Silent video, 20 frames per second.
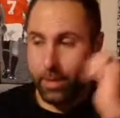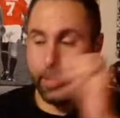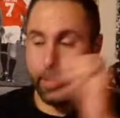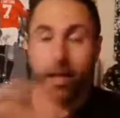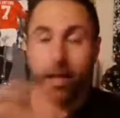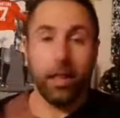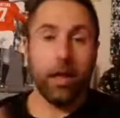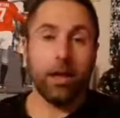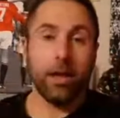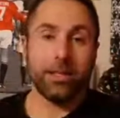And then
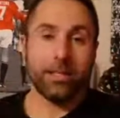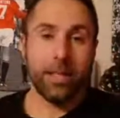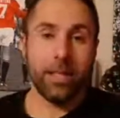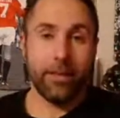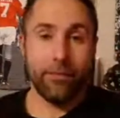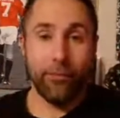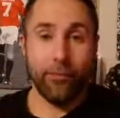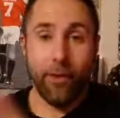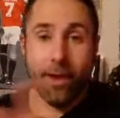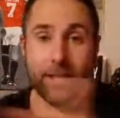they'll ask
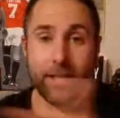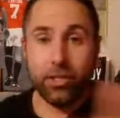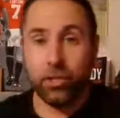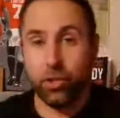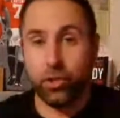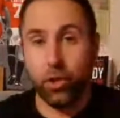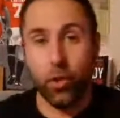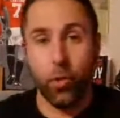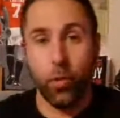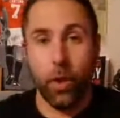their friend,
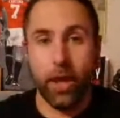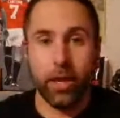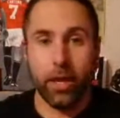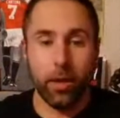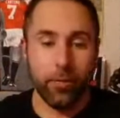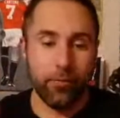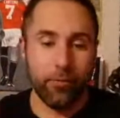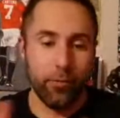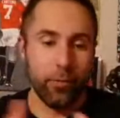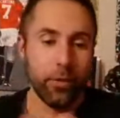do you
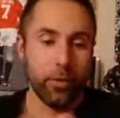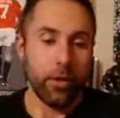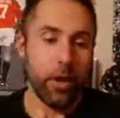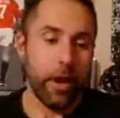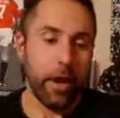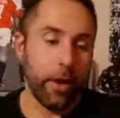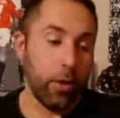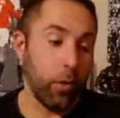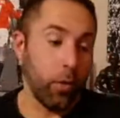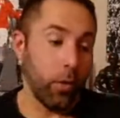wake up through the
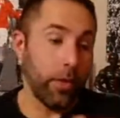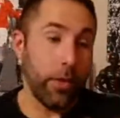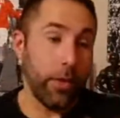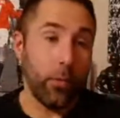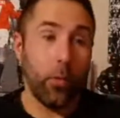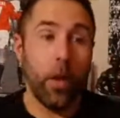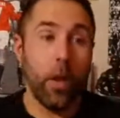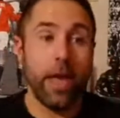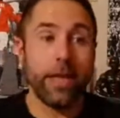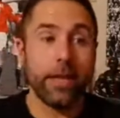night? Or
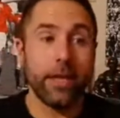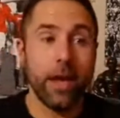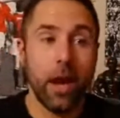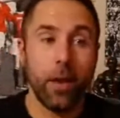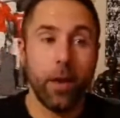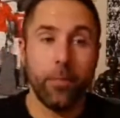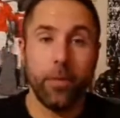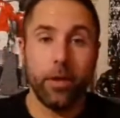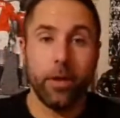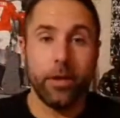they wake
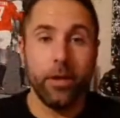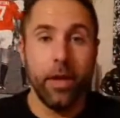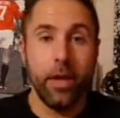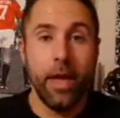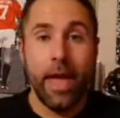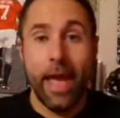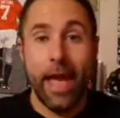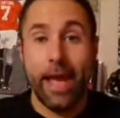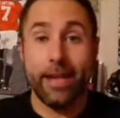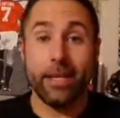up and
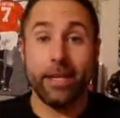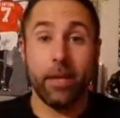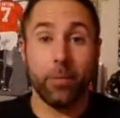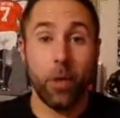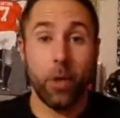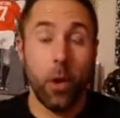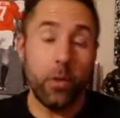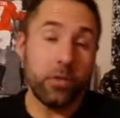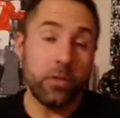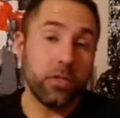end
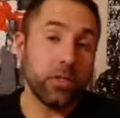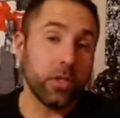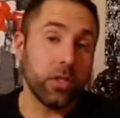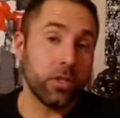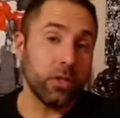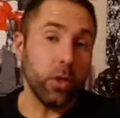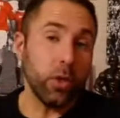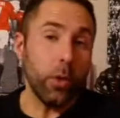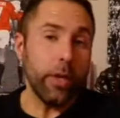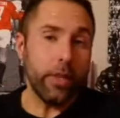up going to
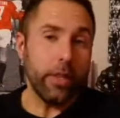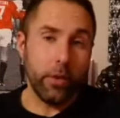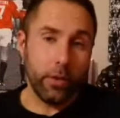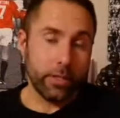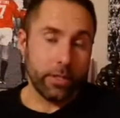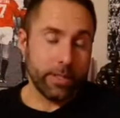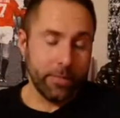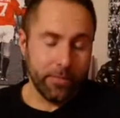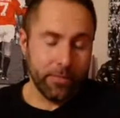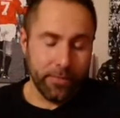the toilet
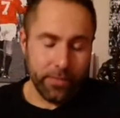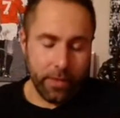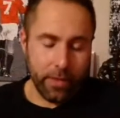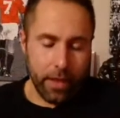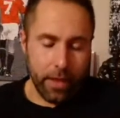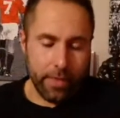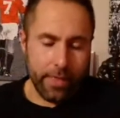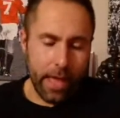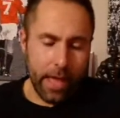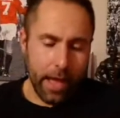or something
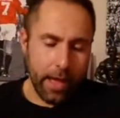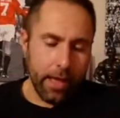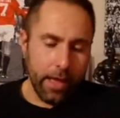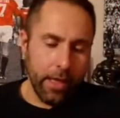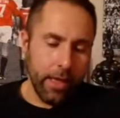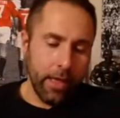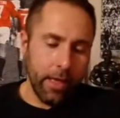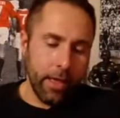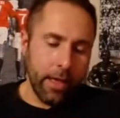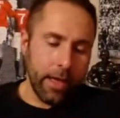like that.
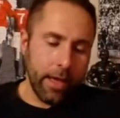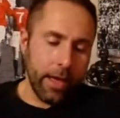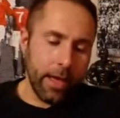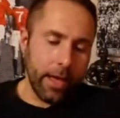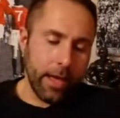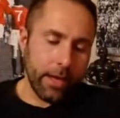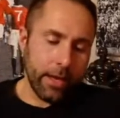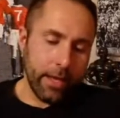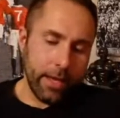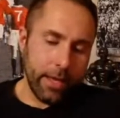
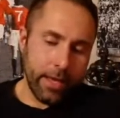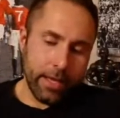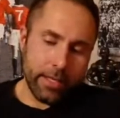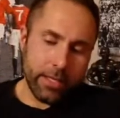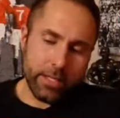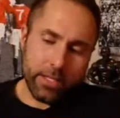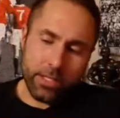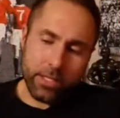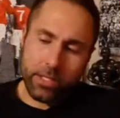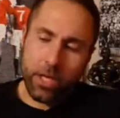And
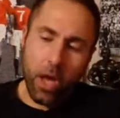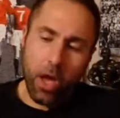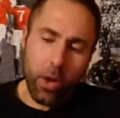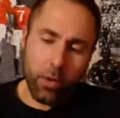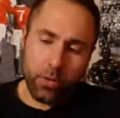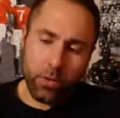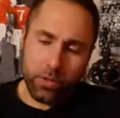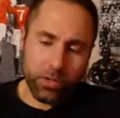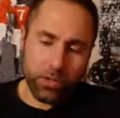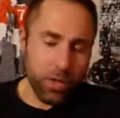it's
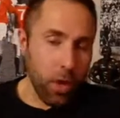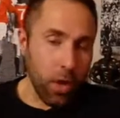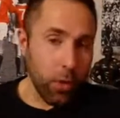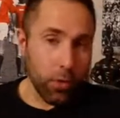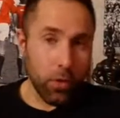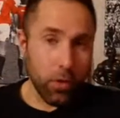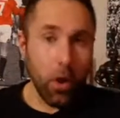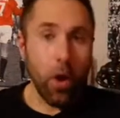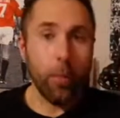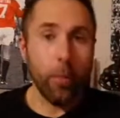so,
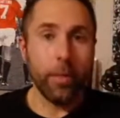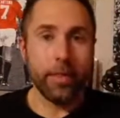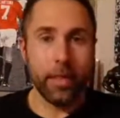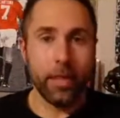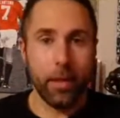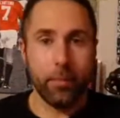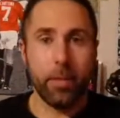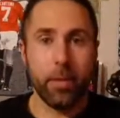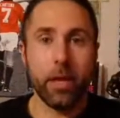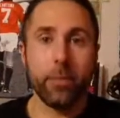so common
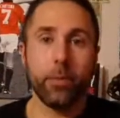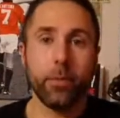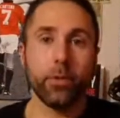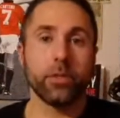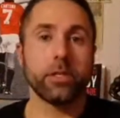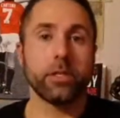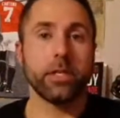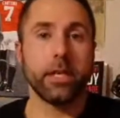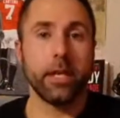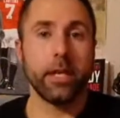that people
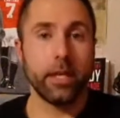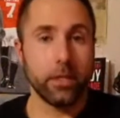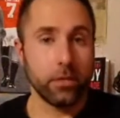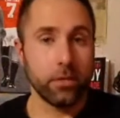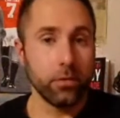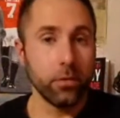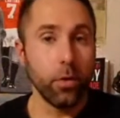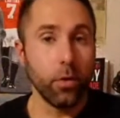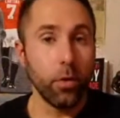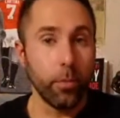see it
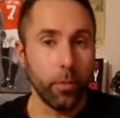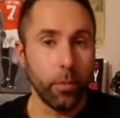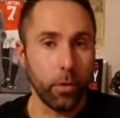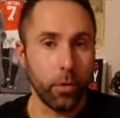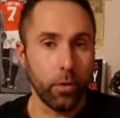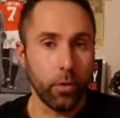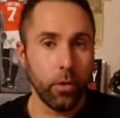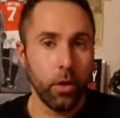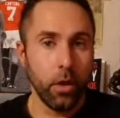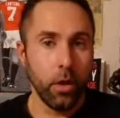as
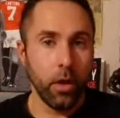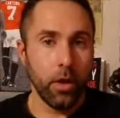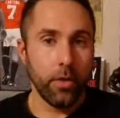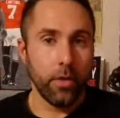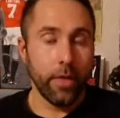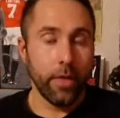normal,